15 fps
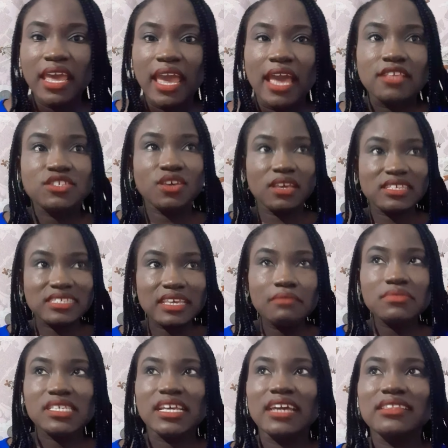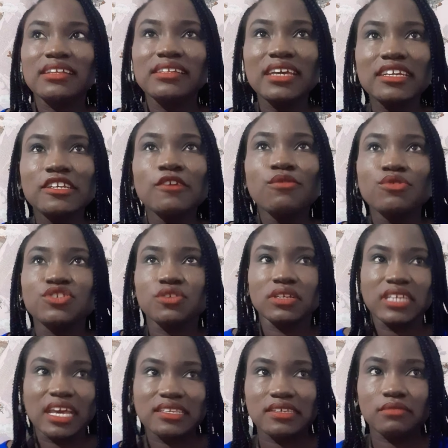And so it seems like the lady who's not
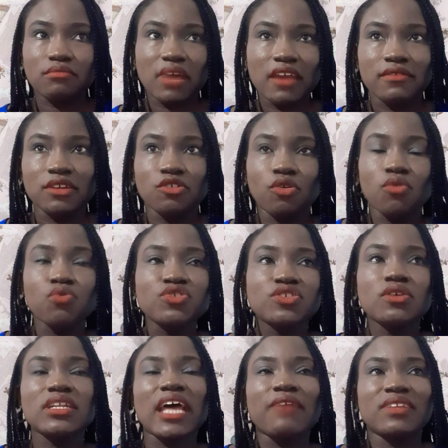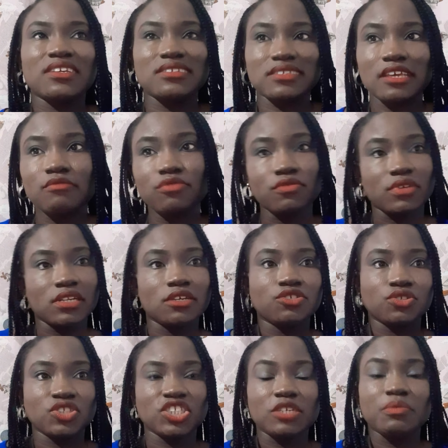getting married or who's not having a stable
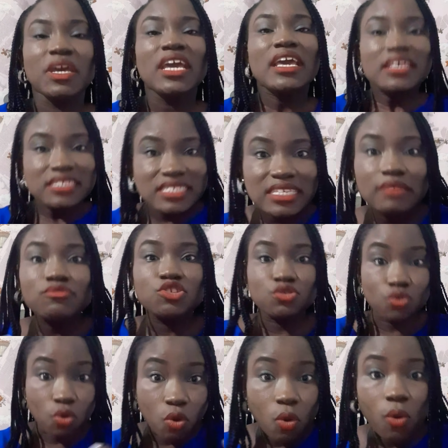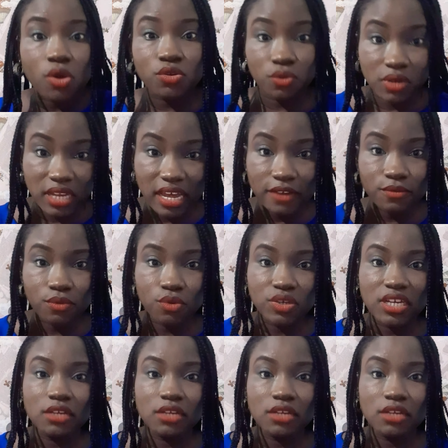relationship seems to go on that road.